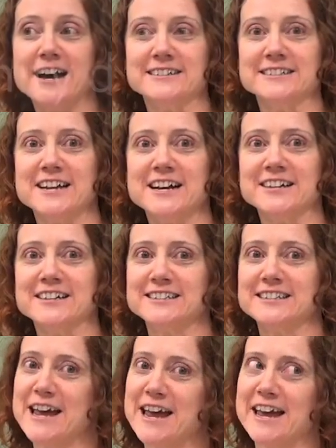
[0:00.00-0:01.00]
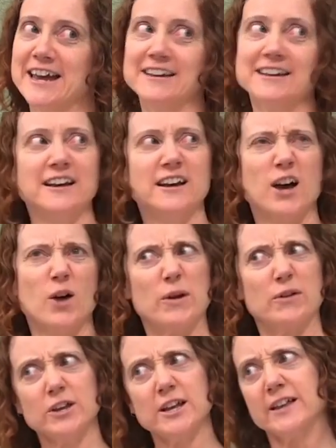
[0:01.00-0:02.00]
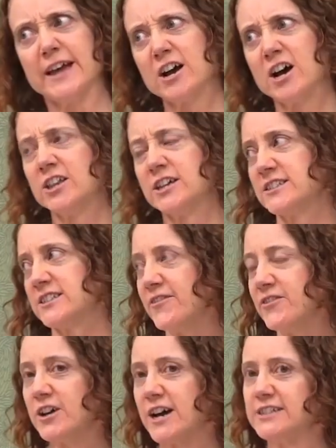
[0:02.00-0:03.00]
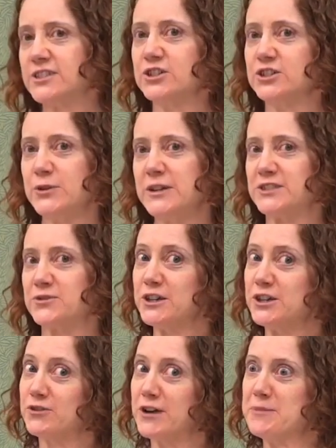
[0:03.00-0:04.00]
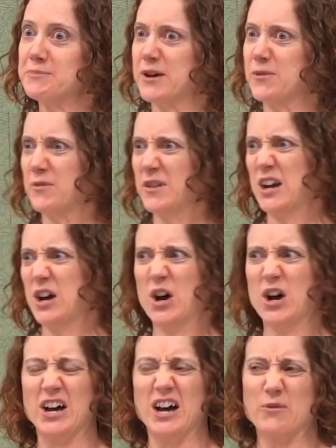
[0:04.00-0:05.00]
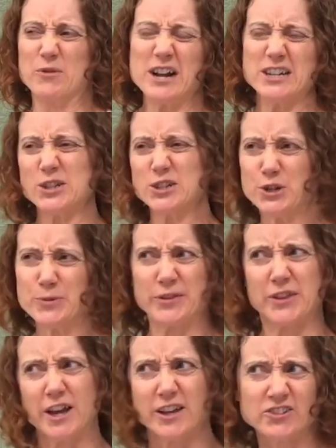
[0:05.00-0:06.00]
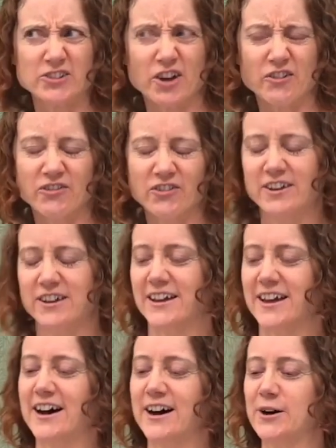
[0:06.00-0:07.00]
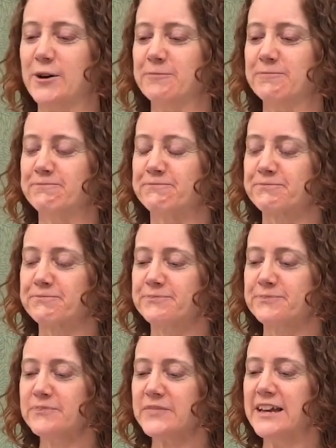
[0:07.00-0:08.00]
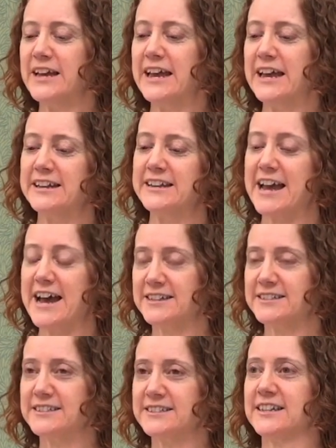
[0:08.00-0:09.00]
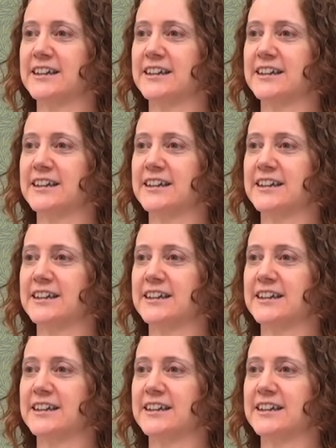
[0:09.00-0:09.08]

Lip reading: and tell us, hey, we really like all the stuff you guys are doing. It's really great, but we're not so sure about the gun stuff. And yes,